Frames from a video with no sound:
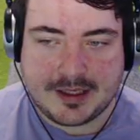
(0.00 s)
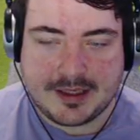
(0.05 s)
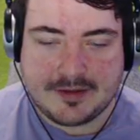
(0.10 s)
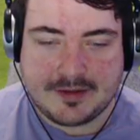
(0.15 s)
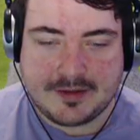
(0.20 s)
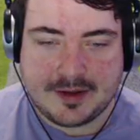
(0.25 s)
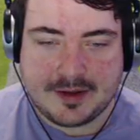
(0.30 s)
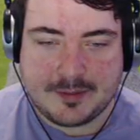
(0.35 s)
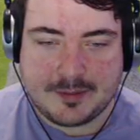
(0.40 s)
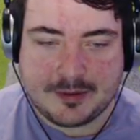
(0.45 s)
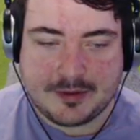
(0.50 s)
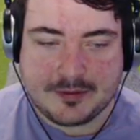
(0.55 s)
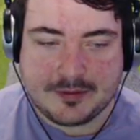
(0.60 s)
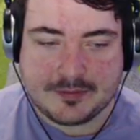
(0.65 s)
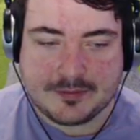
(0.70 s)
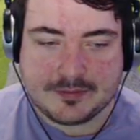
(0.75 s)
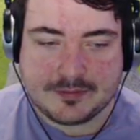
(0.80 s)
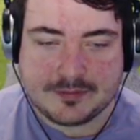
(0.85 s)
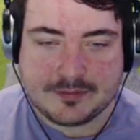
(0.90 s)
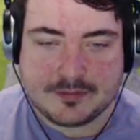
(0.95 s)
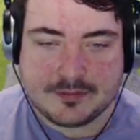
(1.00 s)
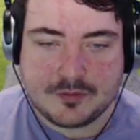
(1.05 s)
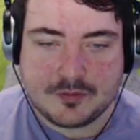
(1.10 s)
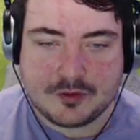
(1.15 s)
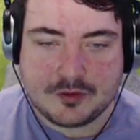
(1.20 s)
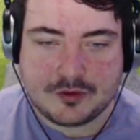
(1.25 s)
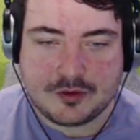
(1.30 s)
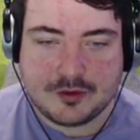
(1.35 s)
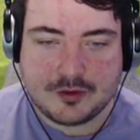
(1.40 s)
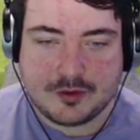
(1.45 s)
either, but
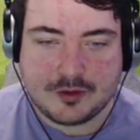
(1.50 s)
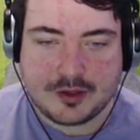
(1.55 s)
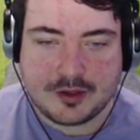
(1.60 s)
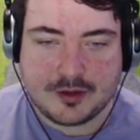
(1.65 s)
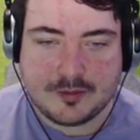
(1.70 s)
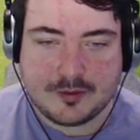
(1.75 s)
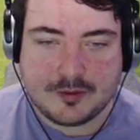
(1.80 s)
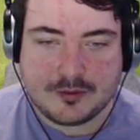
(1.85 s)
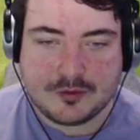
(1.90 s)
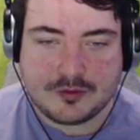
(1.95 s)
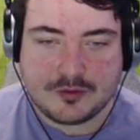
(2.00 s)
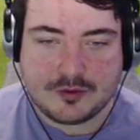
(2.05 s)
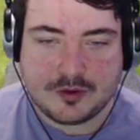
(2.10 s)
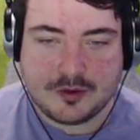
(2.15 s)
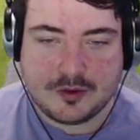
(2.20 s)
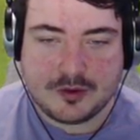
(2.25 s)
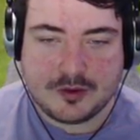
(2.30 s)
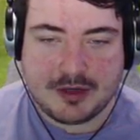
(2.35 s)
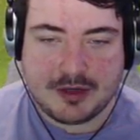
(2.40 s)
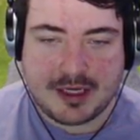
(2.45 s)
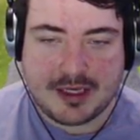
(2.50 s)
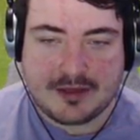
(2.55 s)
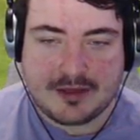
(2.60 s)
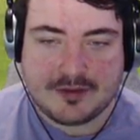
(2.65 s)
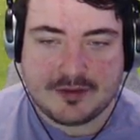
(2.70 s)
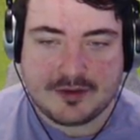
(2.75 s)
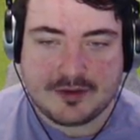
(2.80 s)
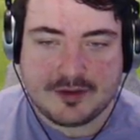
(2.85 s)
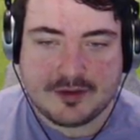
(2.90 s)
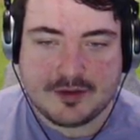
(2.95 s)
just going at a much nice slower time.
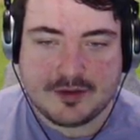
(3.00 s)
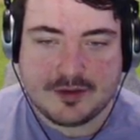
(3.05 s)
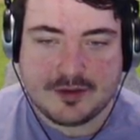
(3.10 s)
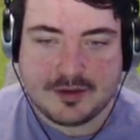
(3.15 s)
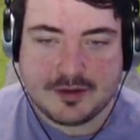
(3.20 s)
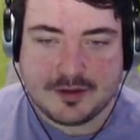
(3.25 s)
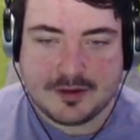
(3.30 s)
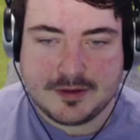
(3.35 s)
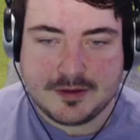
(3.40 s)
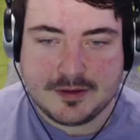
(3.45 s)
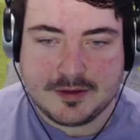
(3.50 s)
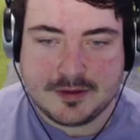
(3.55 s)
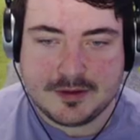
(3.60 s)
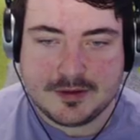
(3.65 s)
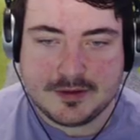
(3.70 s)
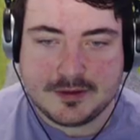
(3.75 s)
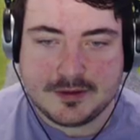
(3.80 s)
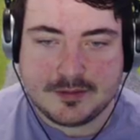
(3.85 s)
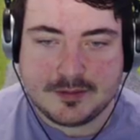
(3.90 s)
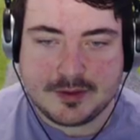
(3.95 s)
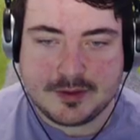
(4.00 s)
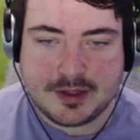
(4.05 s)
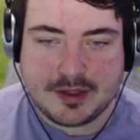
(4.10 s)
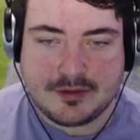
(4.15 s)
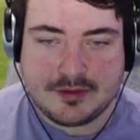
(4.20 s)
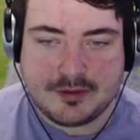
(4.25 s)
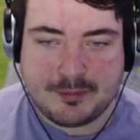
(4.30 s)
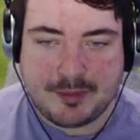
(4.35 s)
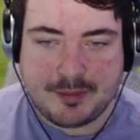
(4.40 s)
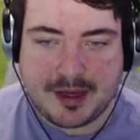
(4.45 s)
rate. But
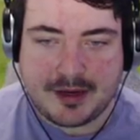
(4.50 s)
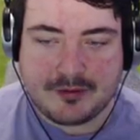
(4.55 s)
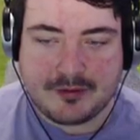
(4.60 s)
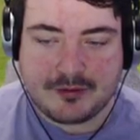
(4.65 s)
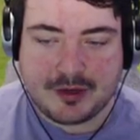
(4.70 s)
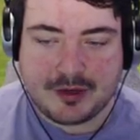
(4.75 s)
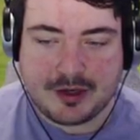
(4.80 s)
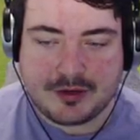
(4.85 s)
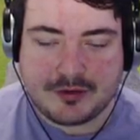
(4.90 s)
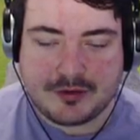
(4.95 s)
there's a boundary or